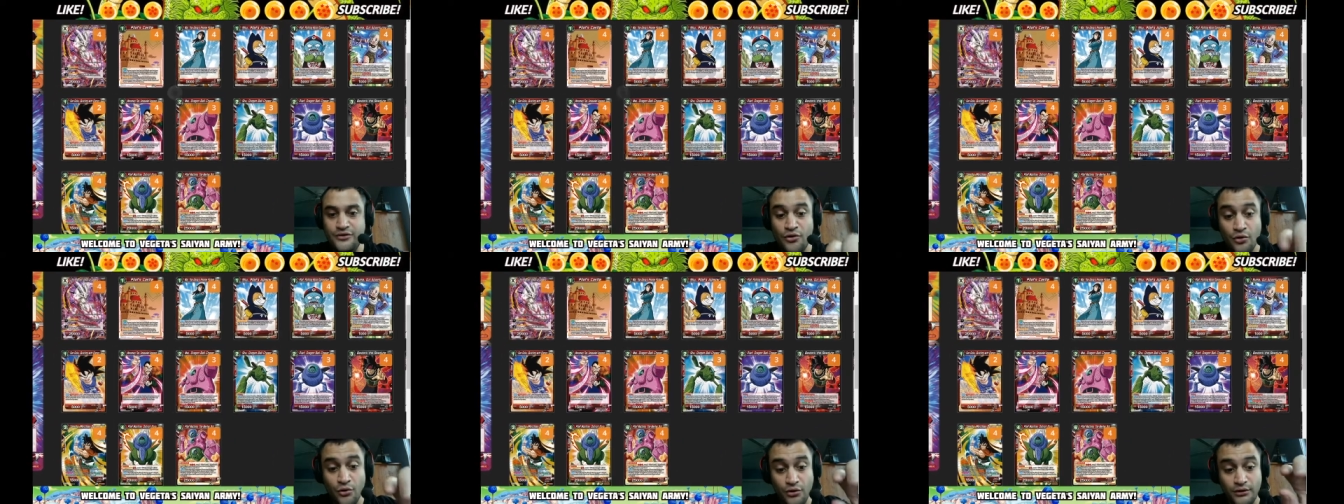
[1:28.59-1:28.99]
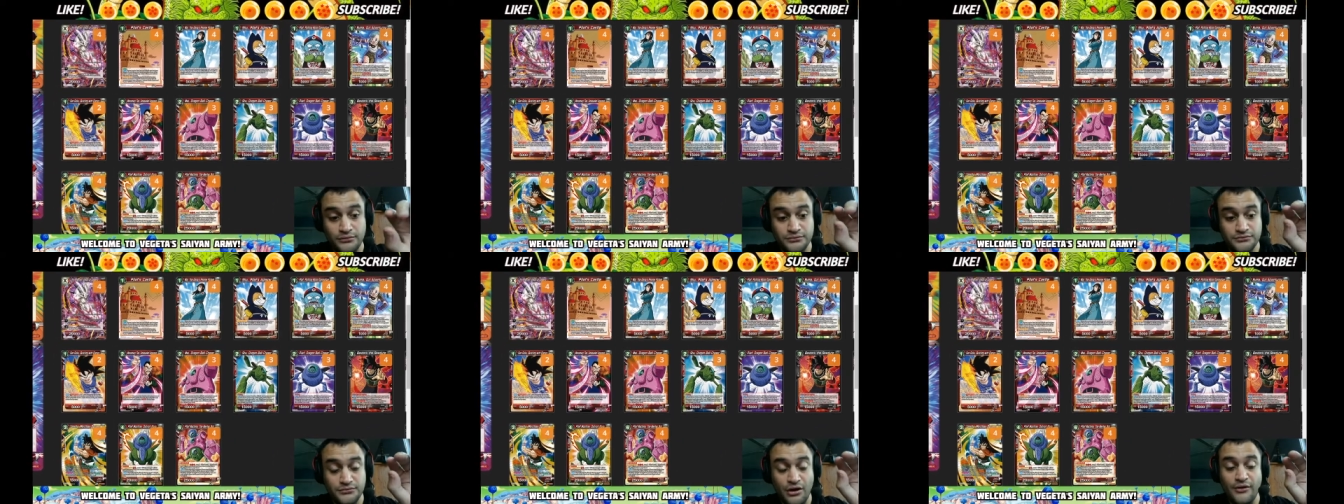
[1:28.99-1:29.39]
Cool.
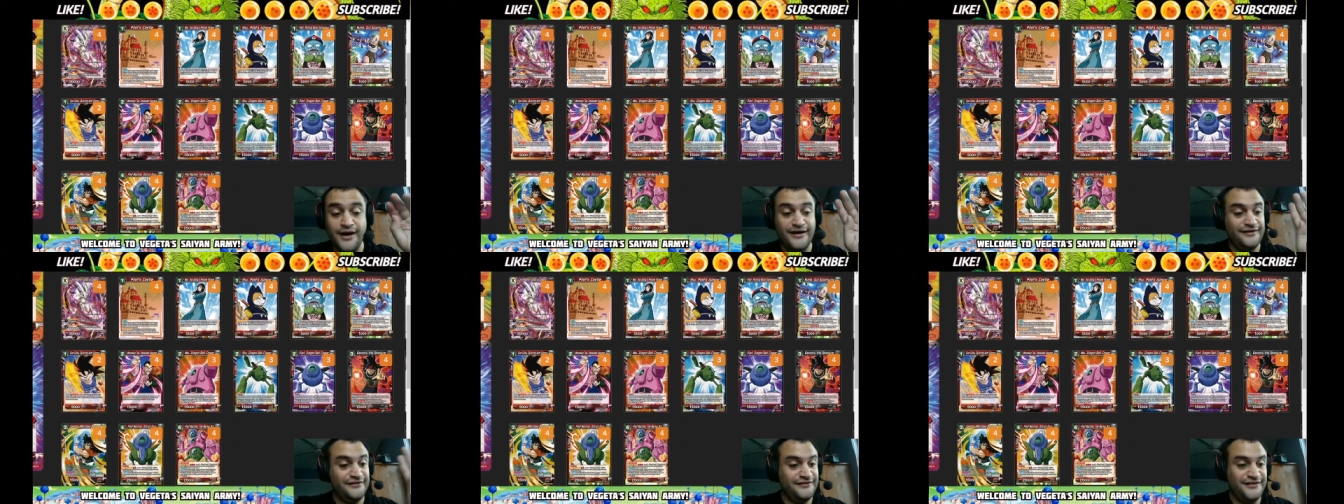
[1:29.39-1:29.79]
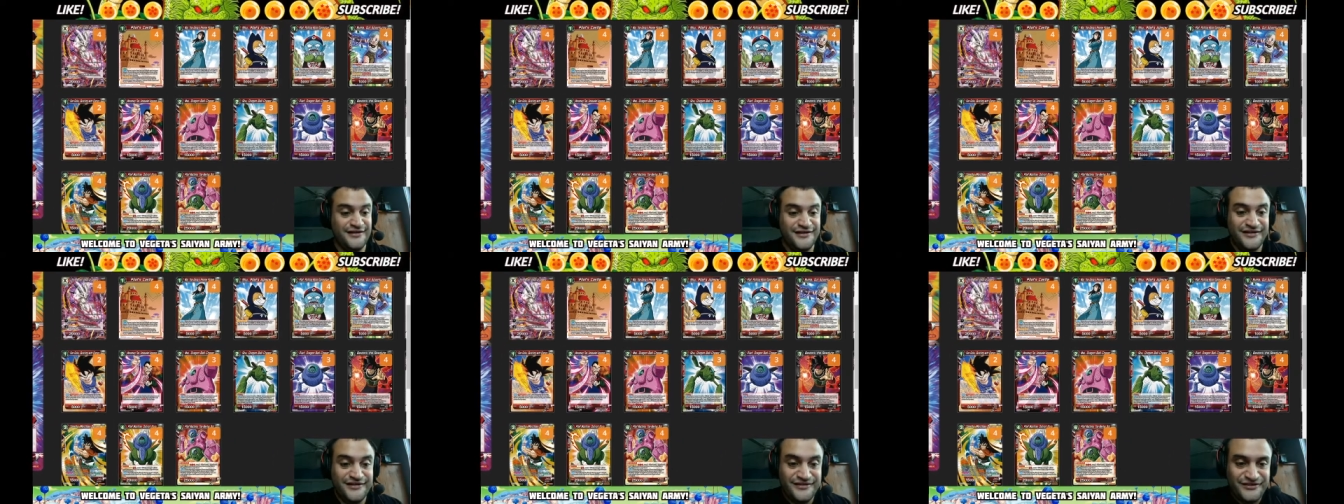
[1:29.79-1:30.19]
Okay,
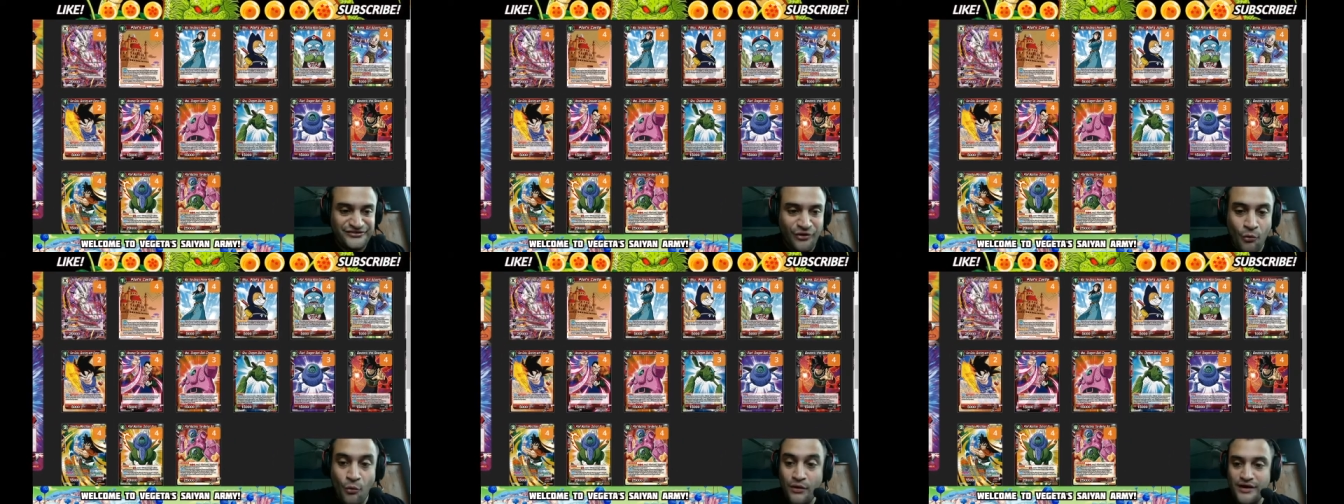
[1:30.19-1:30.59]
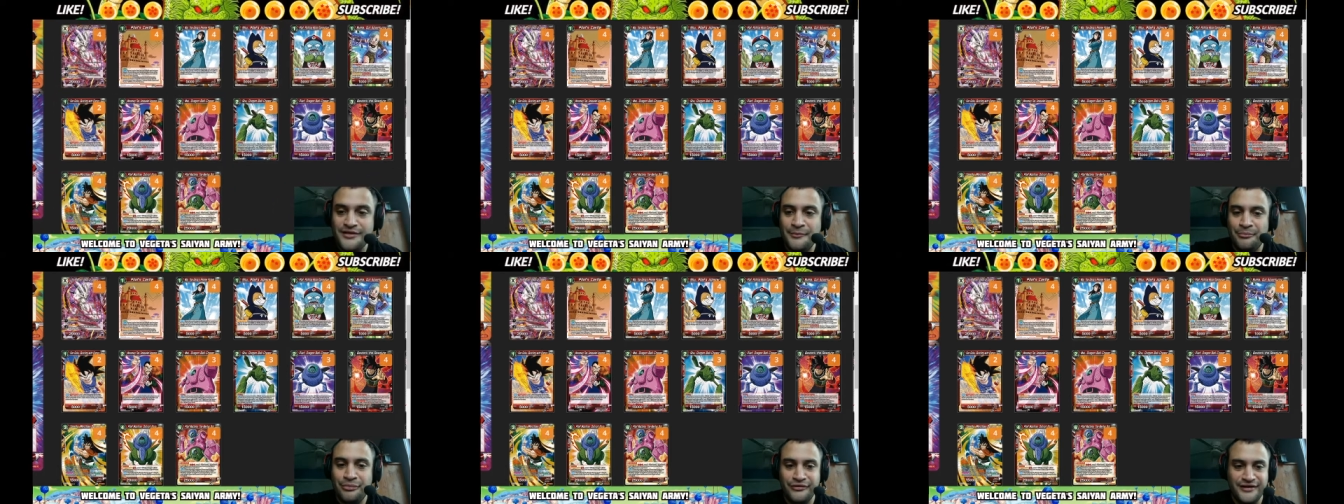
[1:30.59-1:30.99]
so one of
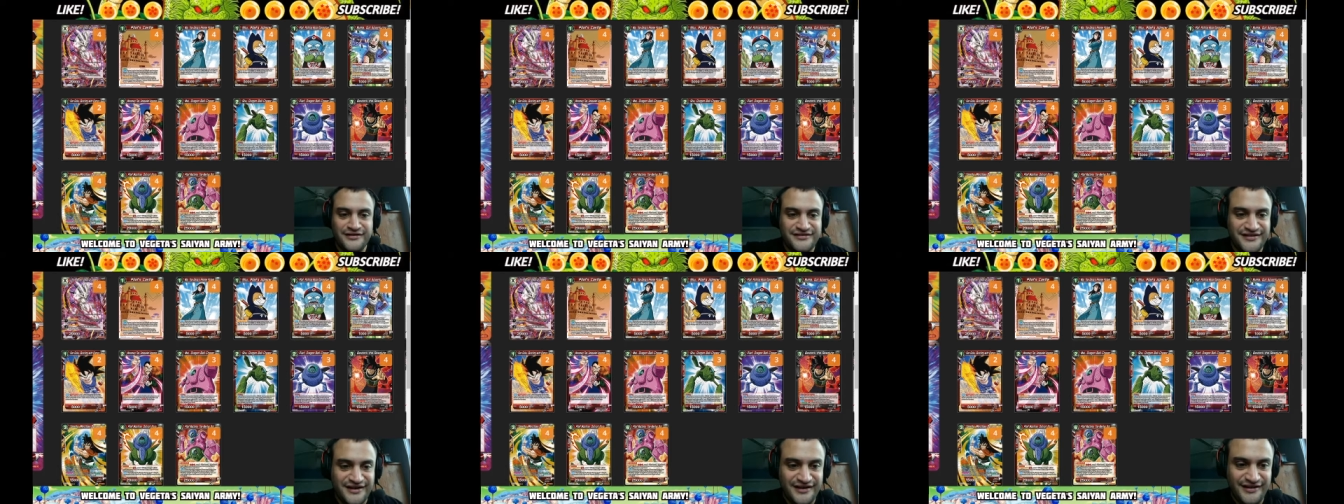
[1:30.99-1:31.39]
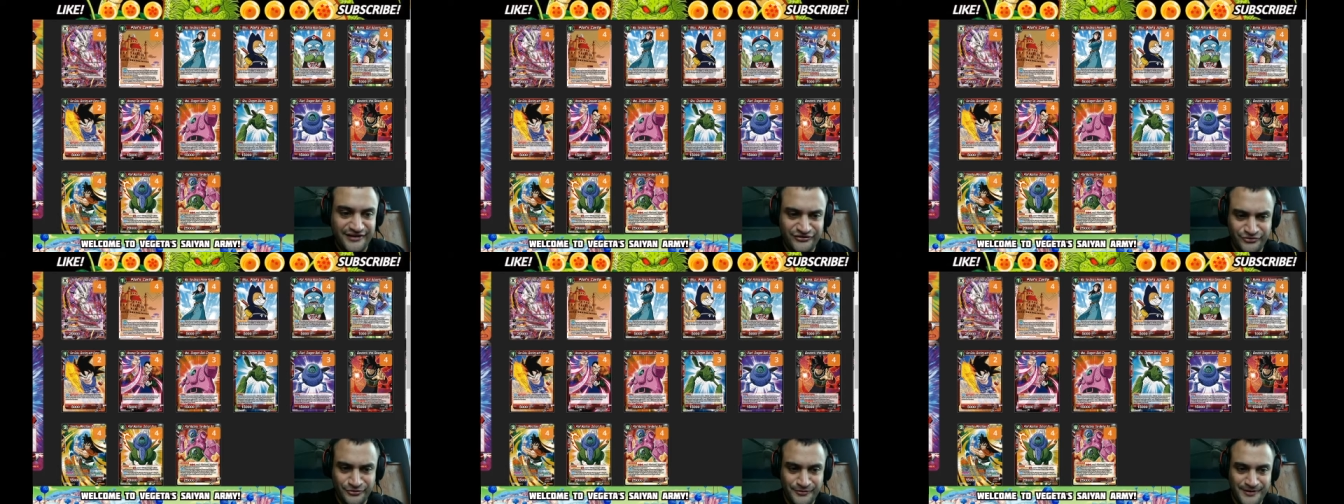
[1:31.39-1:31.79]
the plays that I
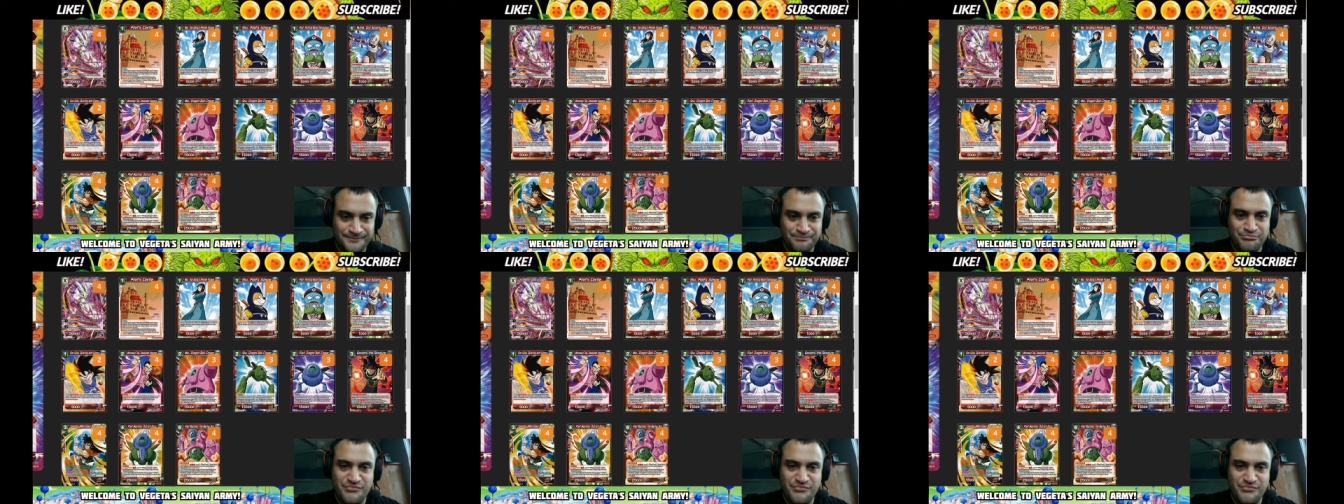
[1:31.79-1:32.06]
like doing,